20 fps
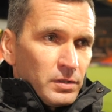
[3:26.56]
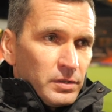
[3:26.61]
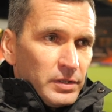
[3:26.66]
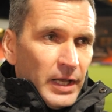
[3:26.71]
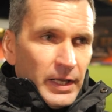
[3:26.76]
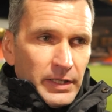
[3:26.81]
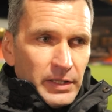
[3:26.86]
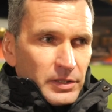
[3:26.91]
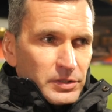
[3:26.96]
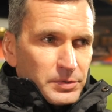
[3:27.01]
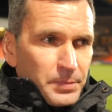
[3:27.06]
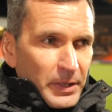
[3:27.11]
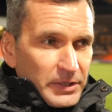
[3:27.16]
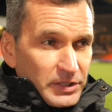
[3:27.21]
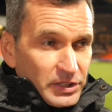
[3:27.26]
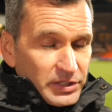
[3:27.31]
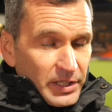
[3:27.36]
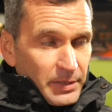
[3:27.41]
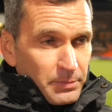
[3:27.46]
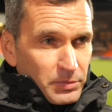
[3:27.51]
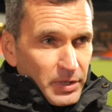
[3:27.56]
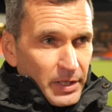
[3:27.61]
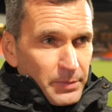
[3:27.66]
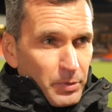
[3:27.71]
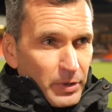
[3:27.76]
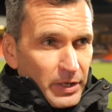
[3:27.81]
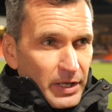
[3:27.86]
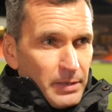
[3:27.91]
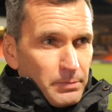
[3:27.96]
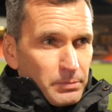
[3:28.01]
Yeah, you'd expect the same
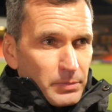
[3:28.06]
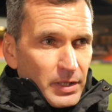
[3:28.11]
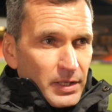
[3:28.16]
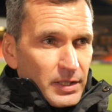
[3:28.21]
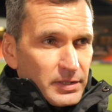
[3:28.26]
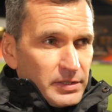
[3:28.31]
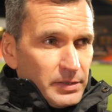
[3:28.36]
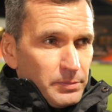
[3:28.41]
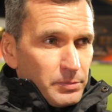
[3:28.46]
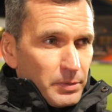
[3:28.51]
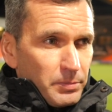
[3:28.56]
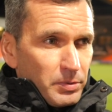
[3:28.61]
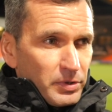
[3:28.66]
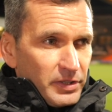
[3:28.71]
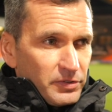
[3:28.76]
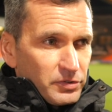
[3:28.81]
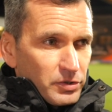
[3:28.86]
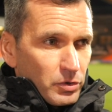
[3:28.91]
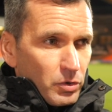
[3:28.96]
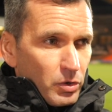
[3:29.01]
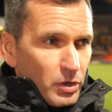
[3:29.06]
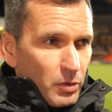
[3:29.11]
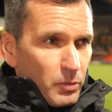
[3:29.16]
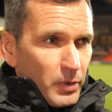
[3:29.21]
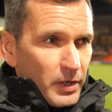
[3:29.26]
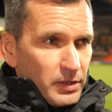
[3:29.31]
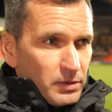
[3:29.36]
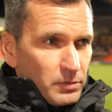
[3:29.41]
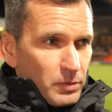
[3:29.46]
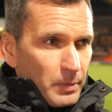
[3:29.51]
type of game, a team that believes they're going to
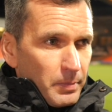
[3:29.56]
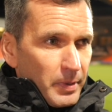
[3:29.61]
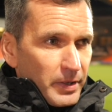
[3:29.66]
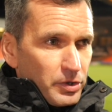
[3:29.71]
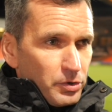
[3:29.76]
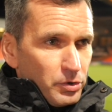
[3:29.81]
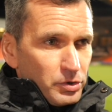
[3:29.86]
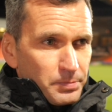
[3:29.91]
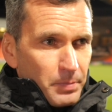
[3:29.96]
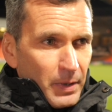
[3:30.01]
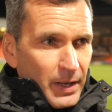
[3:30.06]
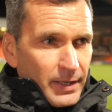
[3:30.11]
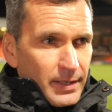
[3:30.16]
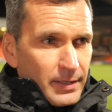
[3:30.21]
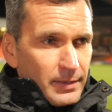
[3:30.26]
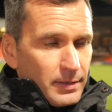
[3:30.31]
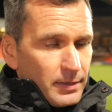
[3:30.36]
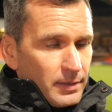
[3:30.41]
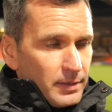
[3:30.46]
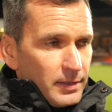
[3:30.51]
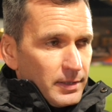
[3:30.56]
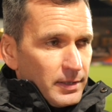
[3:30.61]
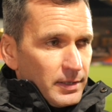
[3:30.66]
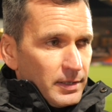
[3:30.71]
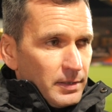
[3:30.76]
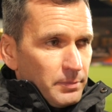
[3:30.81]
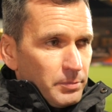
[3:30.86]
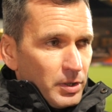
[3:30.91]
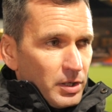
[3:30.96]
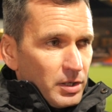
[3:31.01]
win with a big, huge backing.
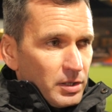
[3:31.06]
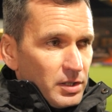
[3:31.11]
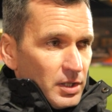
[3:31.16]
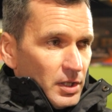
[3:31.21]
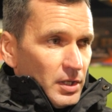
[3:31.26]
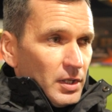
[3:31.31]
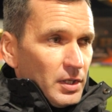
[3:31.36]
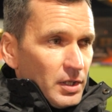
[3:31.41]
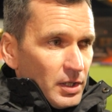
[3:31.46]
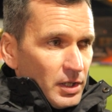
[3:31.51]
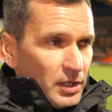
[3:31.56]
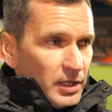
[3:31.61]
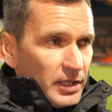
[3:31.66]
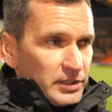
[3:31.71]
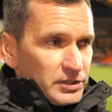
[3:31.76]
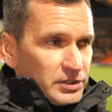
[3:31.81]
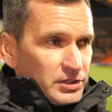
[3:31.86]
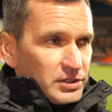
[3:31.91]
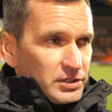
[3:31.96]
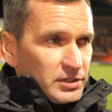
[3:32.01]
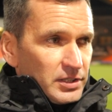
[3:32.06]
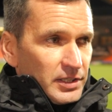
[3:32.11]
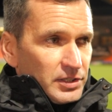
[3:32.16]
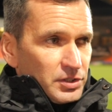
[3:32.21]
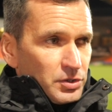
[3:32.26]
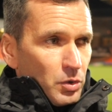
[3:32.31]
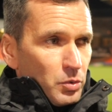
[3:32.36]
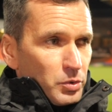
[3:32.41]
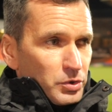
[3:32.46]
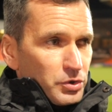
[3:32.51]
But
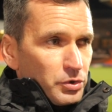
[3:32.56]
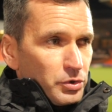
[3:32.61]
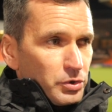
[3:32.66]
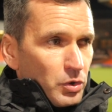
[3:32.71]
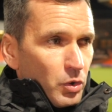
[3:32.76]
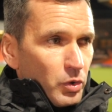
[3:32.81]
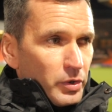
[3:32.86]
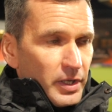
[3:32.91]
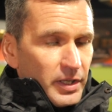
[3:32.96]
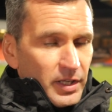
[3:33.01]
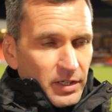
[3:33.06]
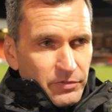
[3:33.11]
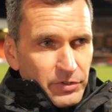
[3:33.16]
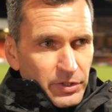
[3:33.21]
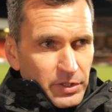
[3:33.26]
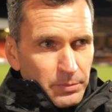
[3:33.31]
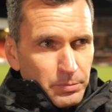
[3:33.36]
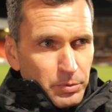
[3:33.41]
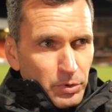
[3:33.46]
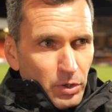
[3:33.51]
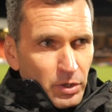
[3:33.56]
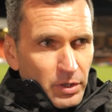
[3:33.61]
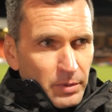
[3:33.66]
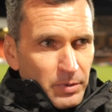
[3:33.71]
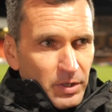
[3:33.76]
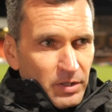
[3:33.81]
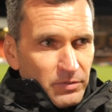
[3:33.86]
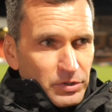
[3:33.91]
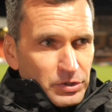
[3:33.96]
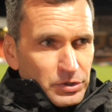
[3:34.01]
it's always good going there if you can put on a
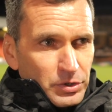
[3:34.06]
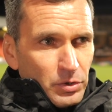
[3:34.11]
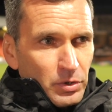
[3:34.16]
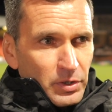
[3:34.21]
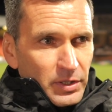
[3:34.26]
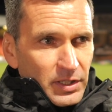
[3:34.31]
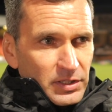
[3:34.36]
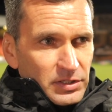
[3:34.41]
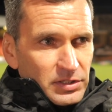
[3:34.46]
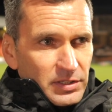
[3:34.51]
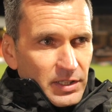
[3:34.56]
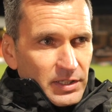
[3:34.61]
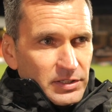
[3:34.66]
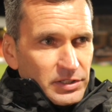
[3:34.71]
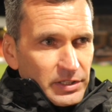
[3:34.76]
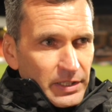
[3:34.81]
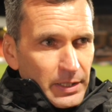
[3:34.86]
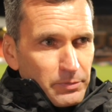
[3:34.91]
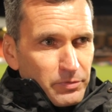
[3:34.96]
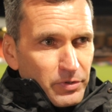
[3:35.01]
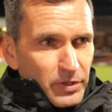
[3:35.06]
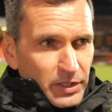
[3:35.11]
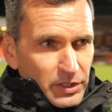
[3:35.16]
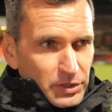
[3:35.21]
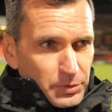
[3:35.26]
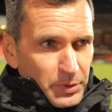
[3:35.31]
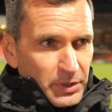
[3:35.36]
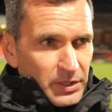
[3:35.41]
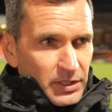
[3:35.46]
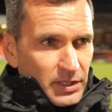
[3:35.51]
bit of a show, and that's the aim for
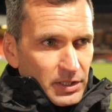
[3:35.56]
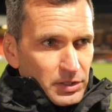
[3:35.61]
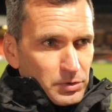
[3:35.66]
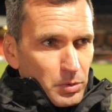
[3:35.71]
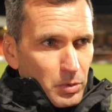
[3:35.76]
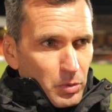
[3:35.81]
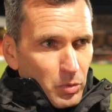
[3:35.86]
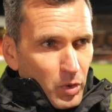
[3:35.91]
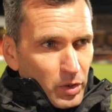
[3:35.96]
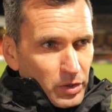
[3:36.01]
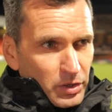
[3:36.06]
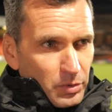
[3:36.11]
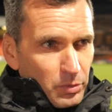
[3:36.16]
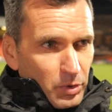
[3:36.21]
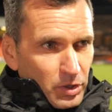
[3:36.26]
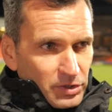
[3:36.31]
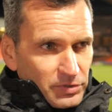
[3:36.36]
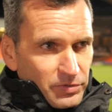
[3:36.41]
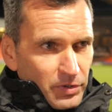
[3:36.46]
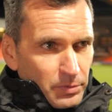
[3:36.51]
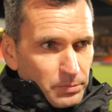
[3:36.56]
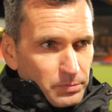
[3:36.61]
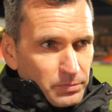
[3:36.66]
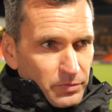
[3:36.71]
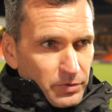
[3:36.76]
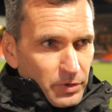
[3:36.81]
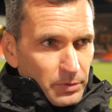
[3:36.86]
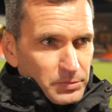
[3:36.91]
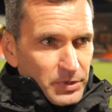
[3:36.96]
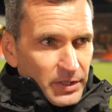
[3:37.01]
next week, and that's what we'll work towards from
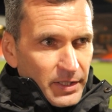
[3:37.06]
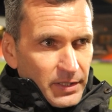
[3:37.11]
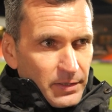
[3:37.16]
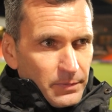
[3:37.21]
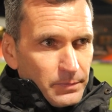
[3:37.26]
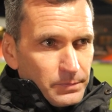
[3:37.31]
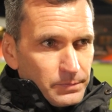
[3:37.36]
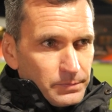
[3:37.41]
tonight.